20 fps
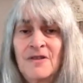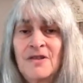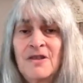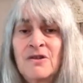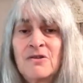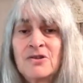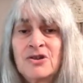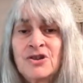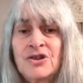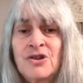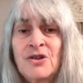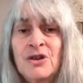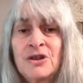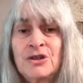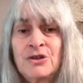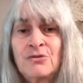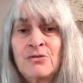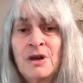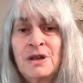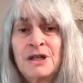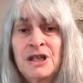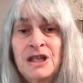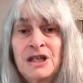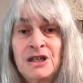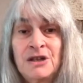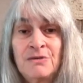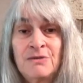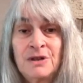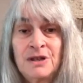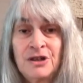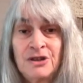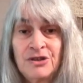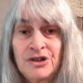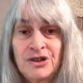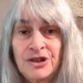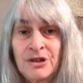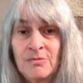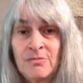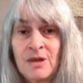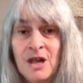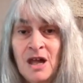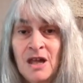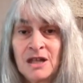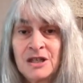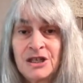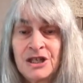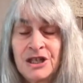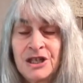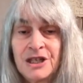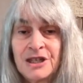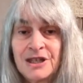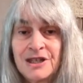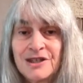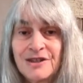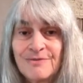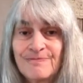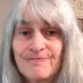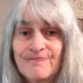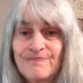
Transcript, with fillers: those thoughts running you in your subconscious,